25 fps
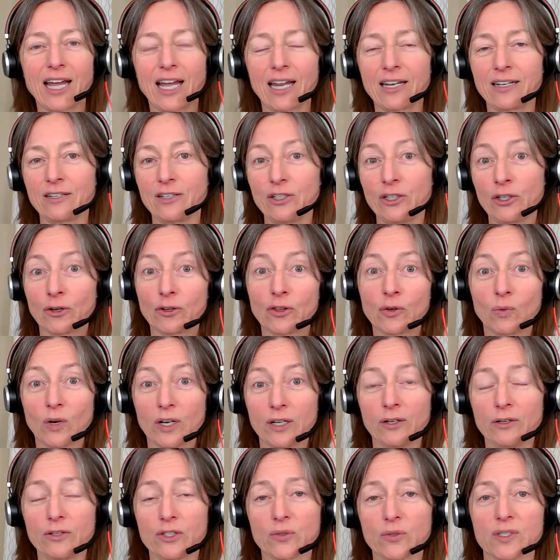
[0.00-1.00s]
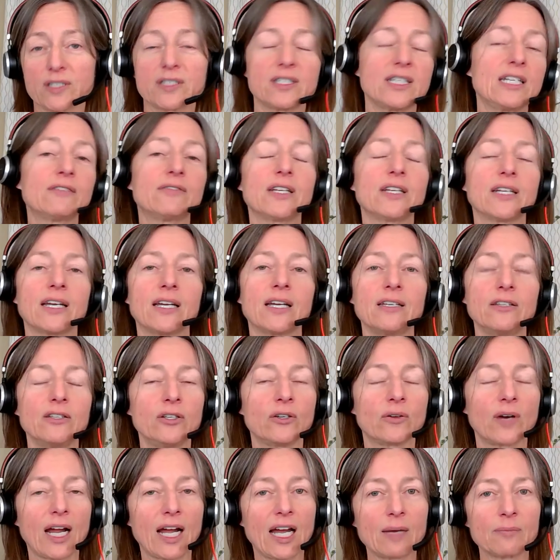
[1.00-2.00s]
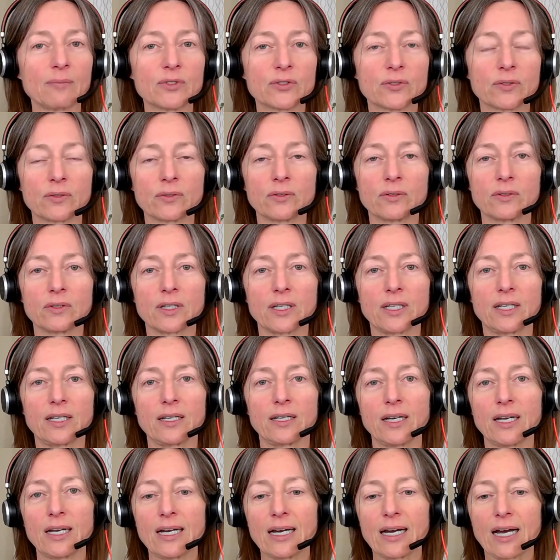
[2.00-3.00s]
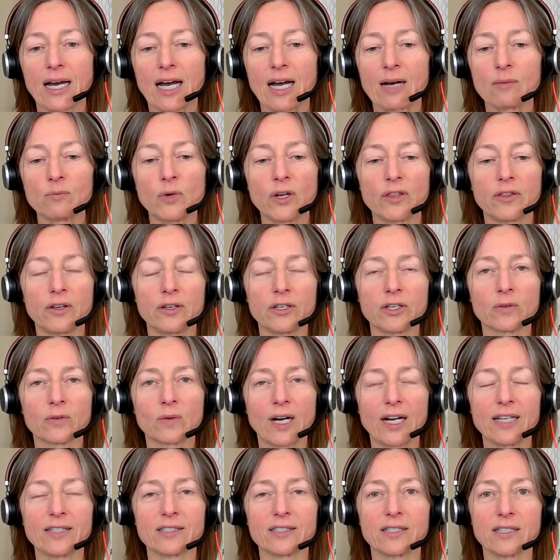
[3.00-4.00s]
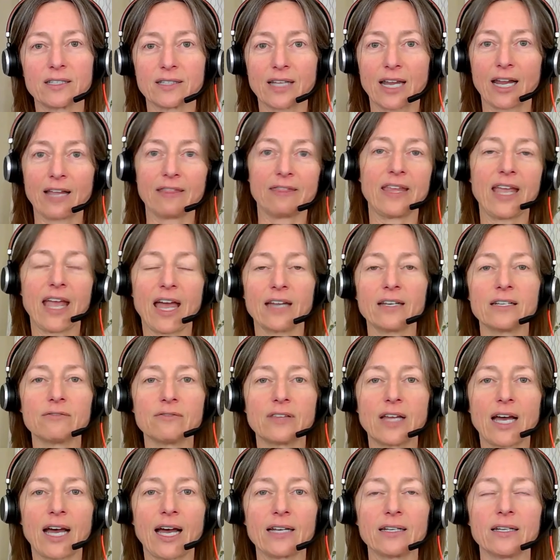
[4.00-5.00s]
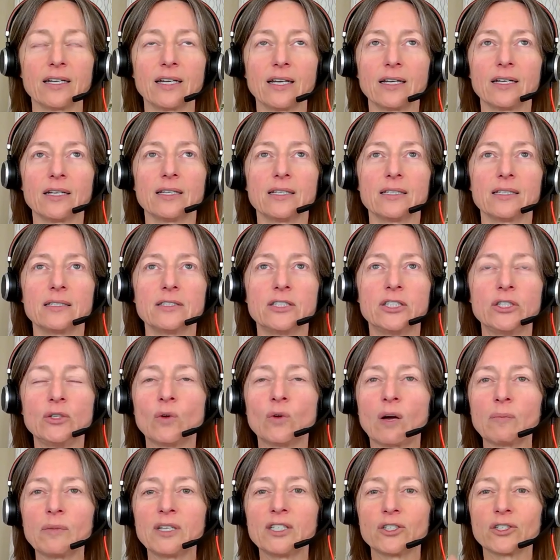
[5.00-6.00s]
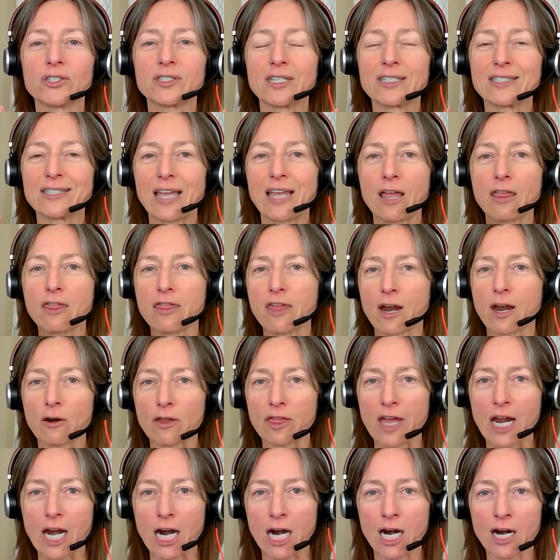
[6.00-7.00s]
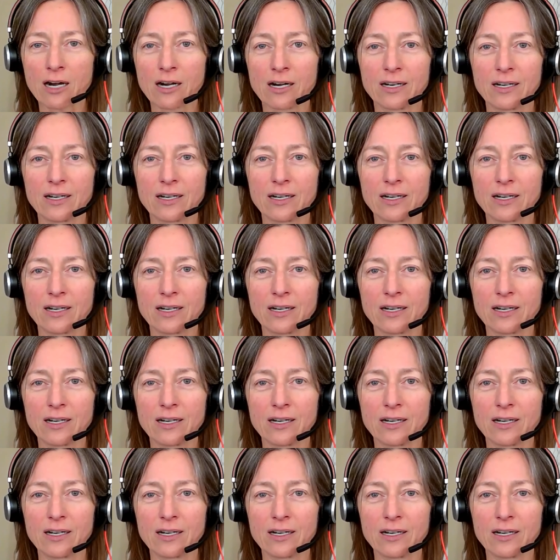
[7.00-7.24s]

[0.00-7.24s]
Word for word: and you're the one who's receiving it, you're absolutely um, within your rights to say at the end of that, "Do you want me just to say they're there,